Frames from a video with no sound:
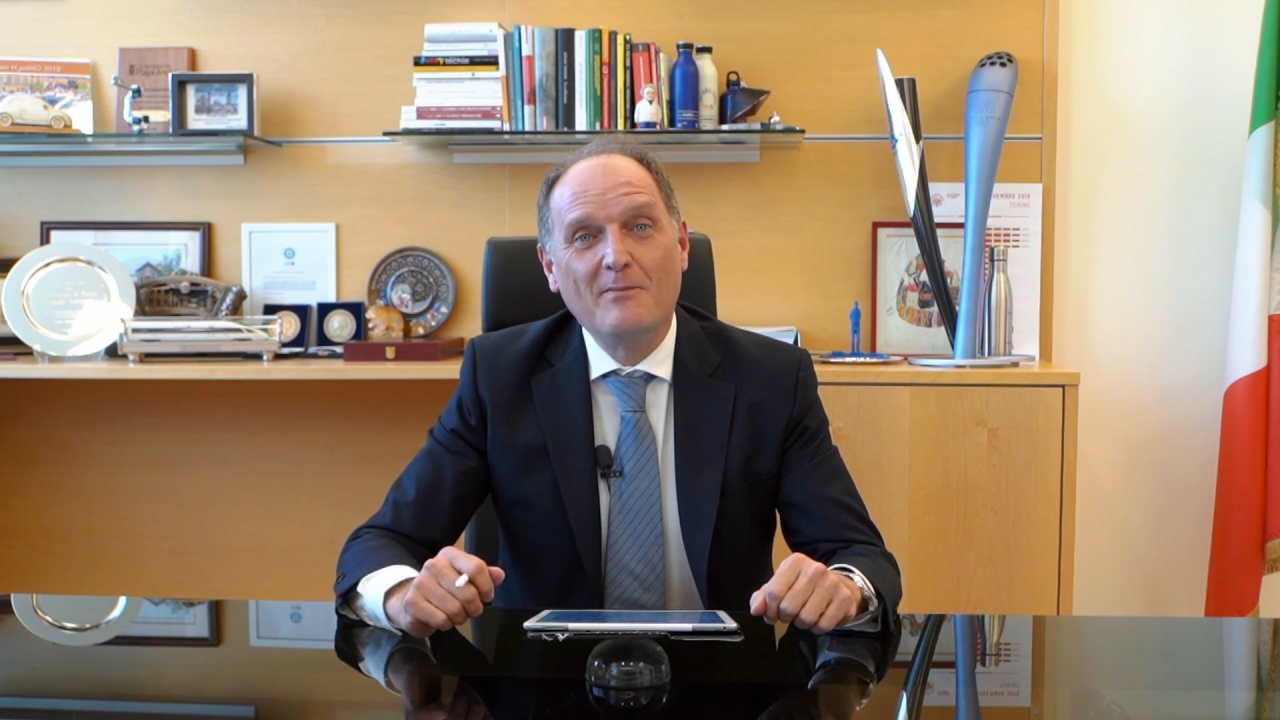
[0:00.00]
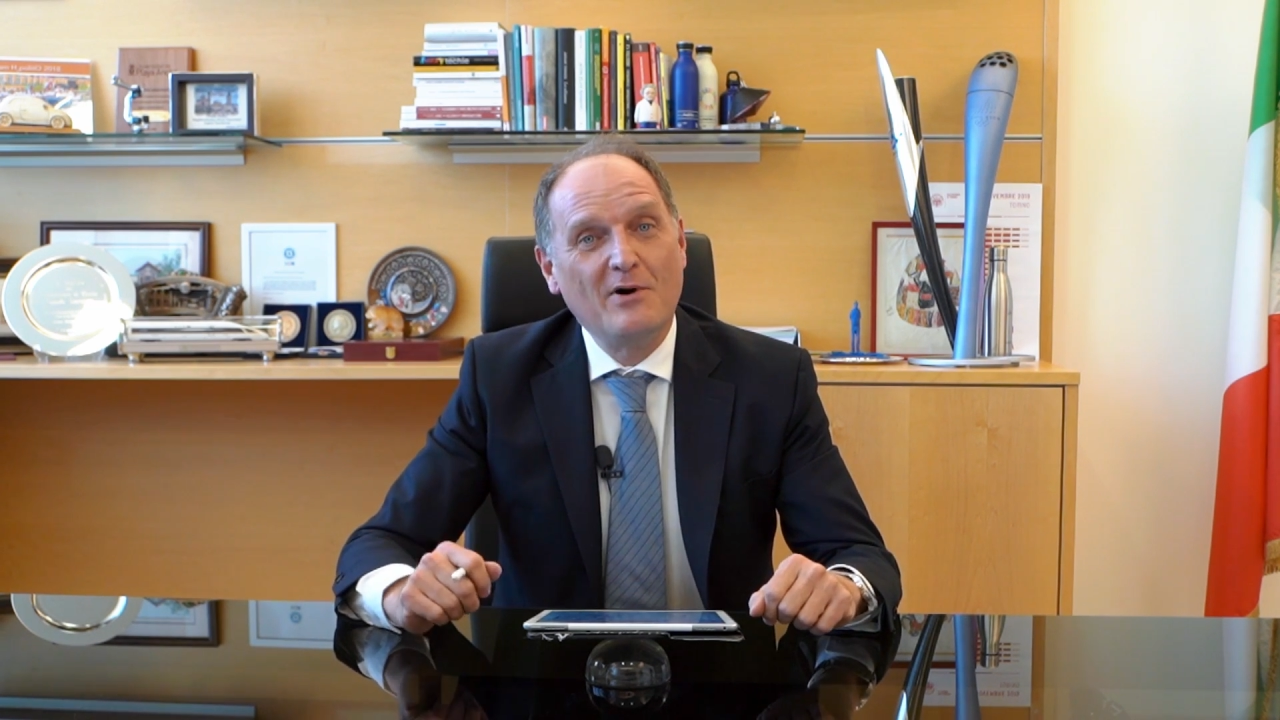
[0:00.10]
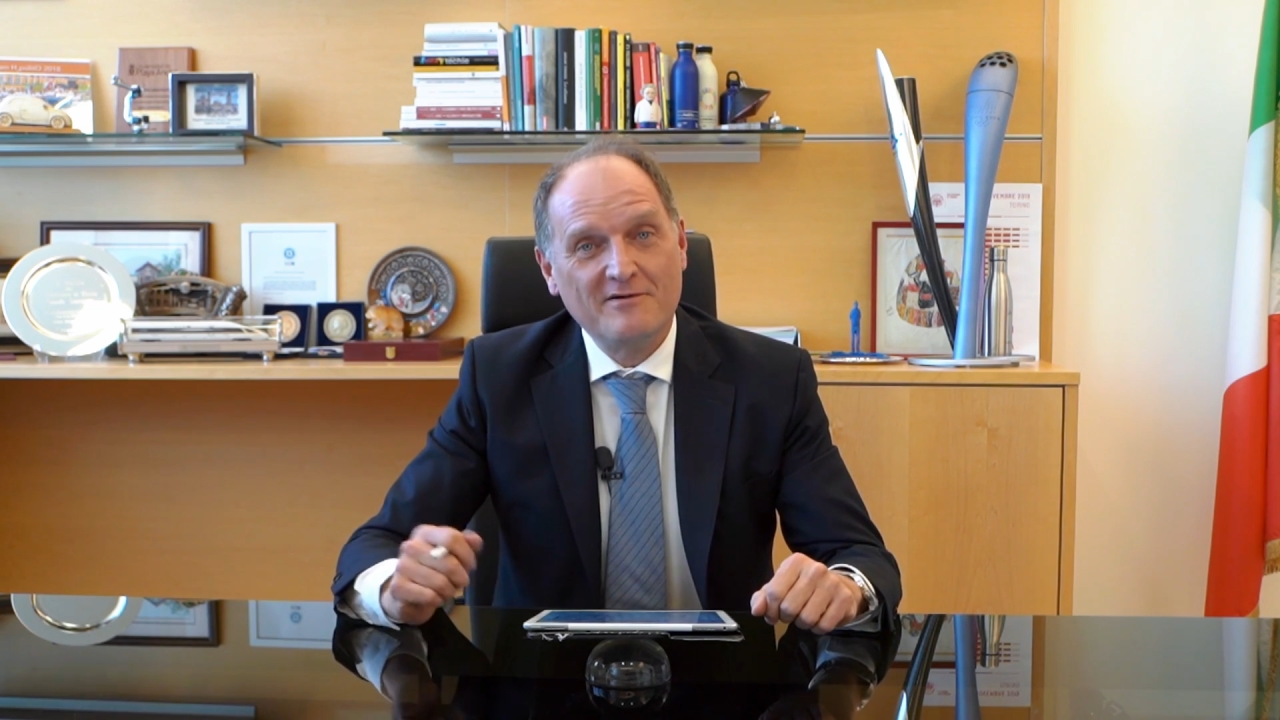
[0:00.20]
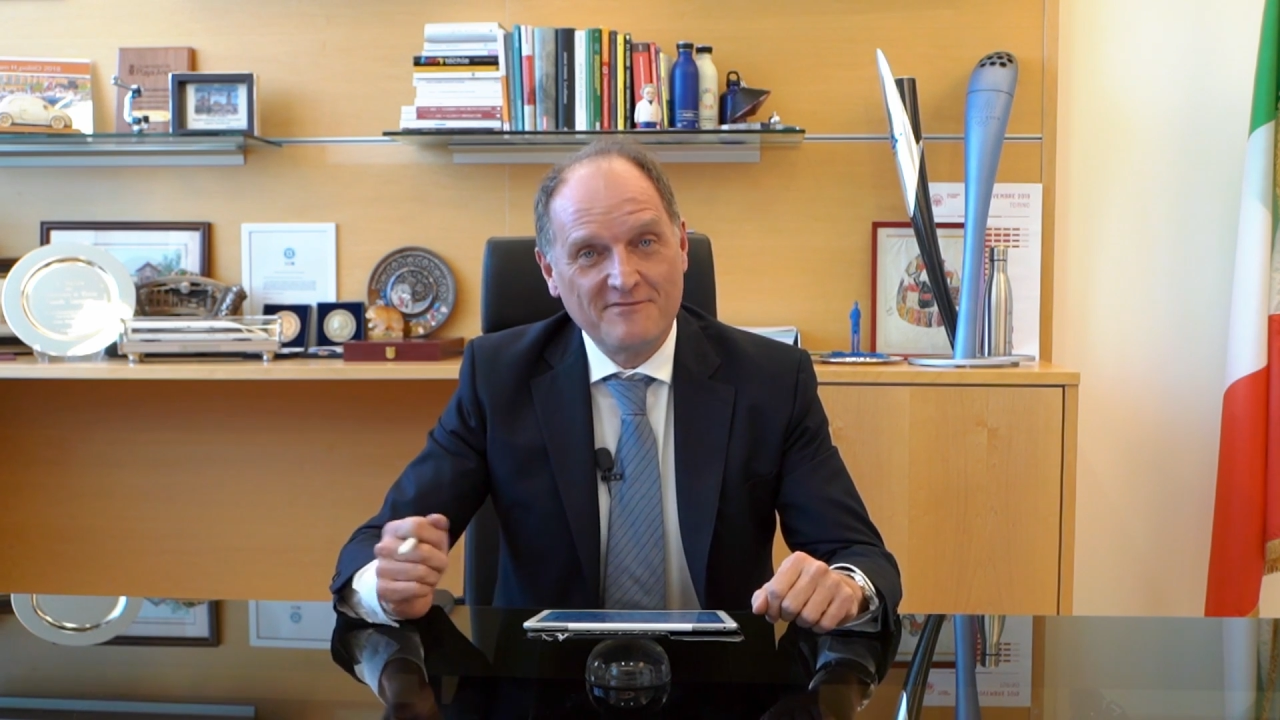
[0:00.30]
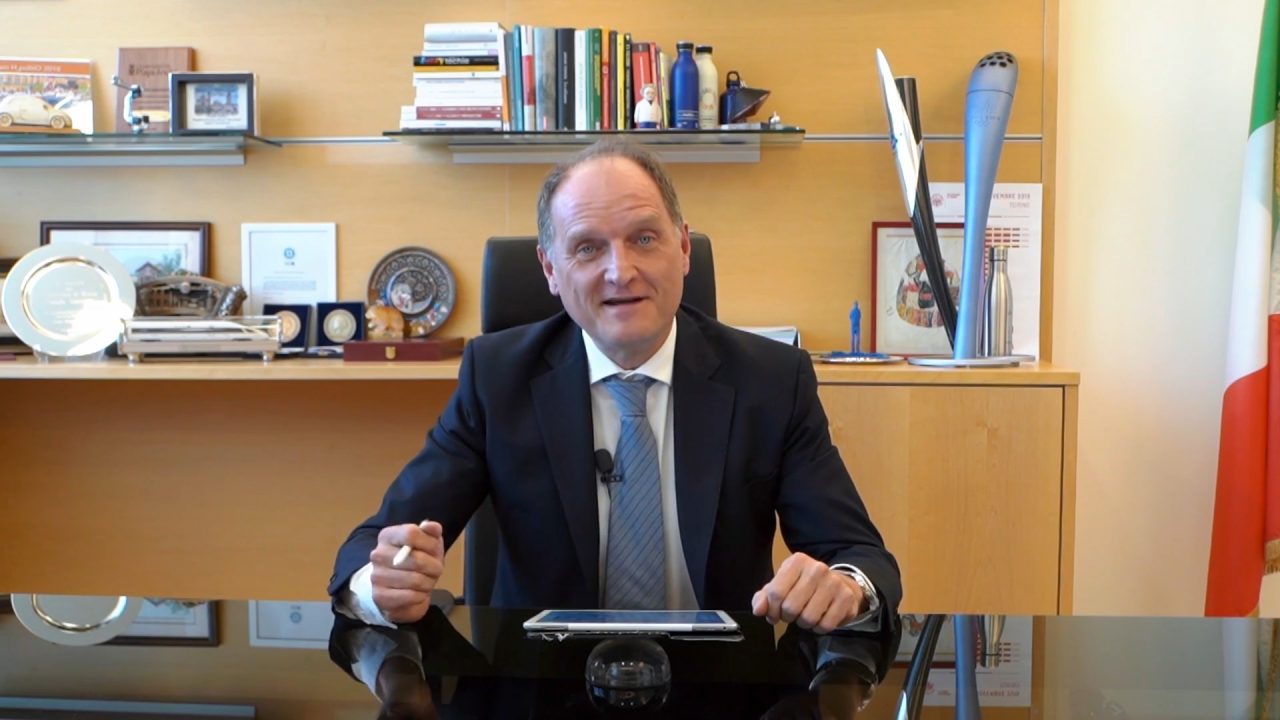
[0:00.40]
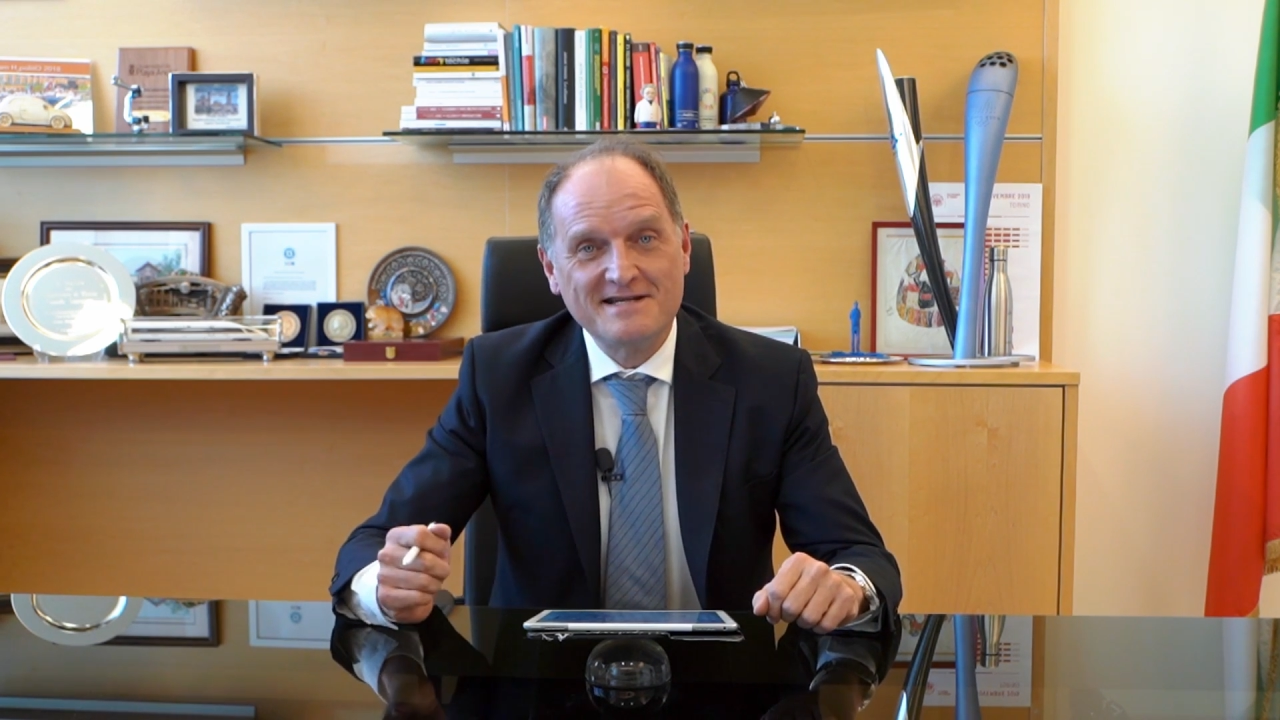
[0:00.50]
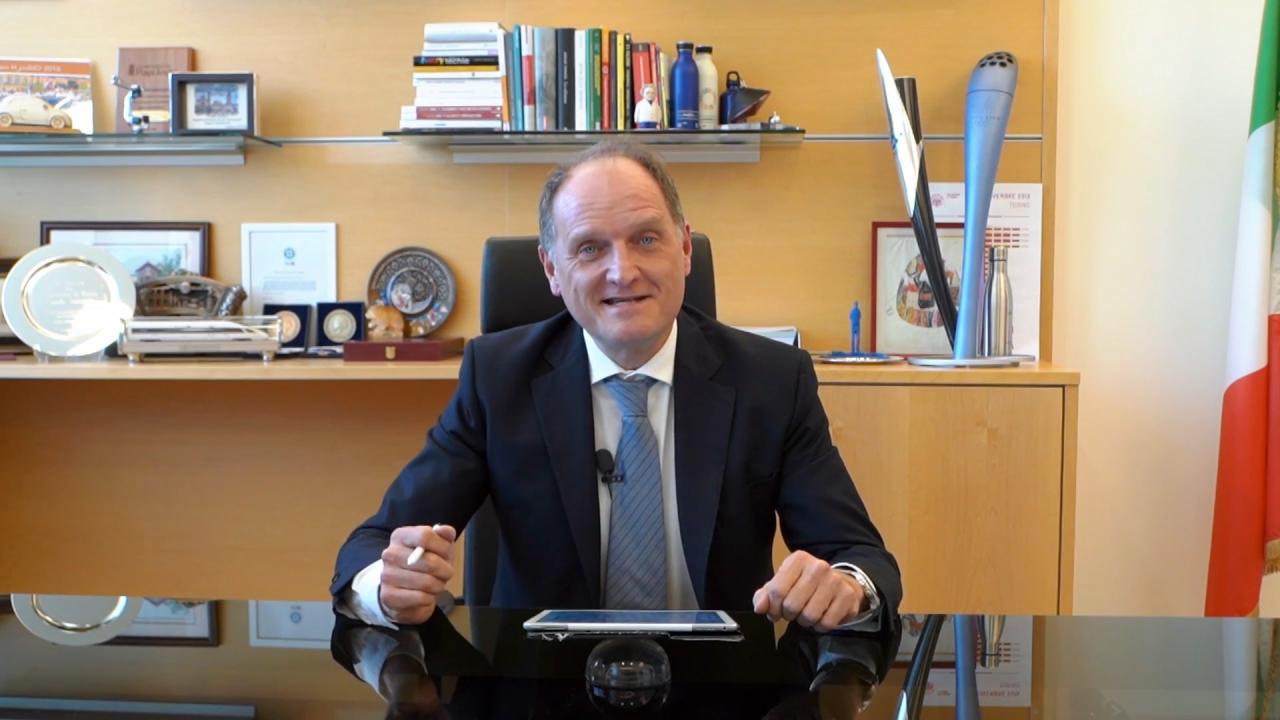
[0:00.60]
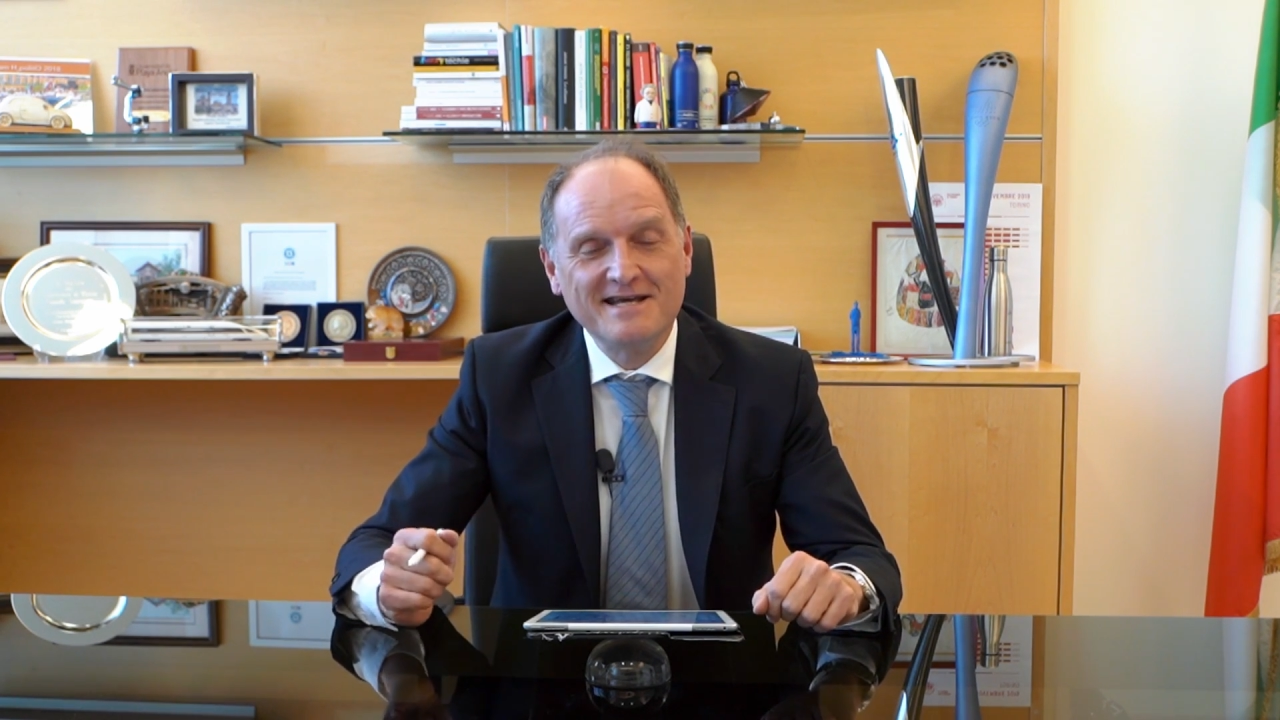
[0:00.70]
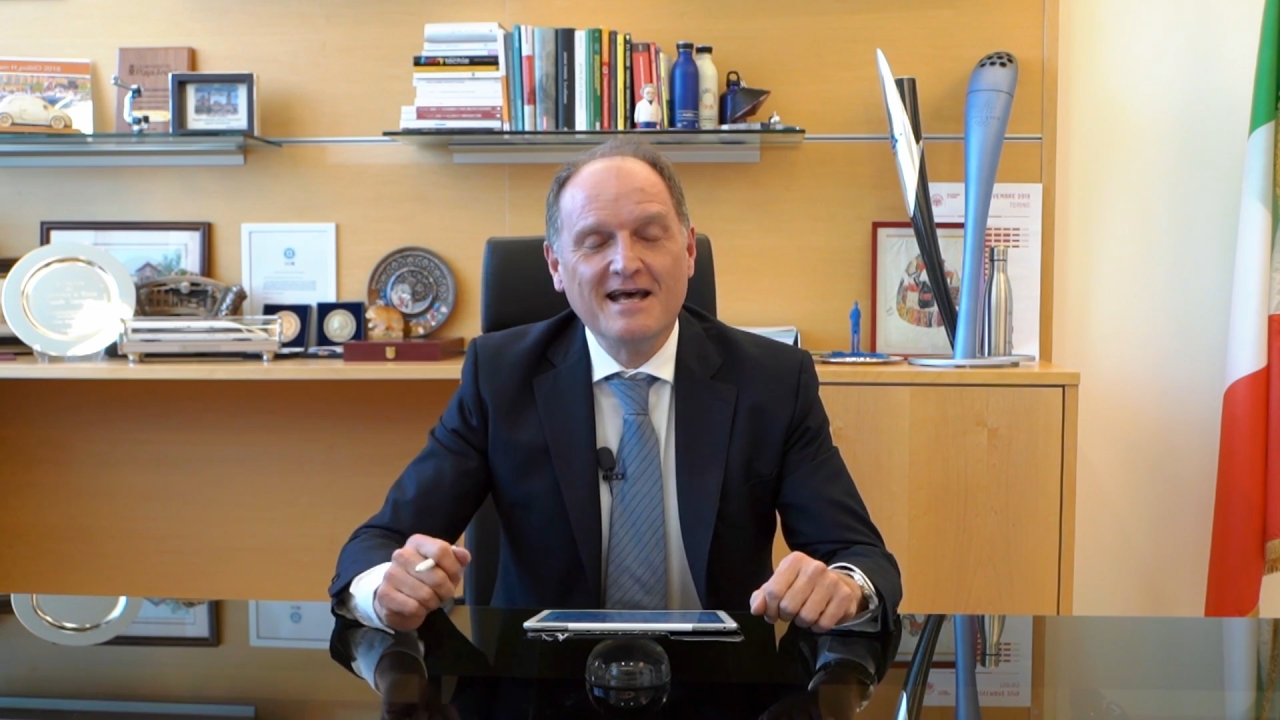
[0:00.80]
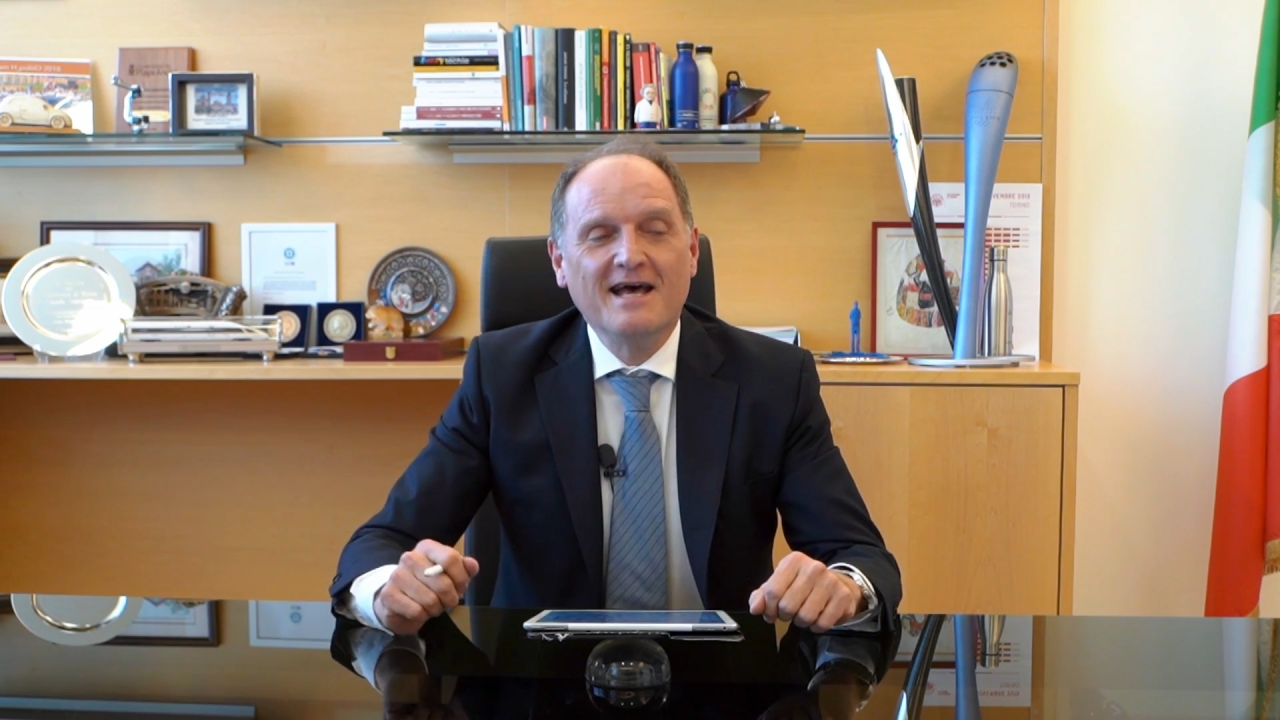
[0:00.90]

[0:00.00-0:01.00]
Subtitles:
perfect,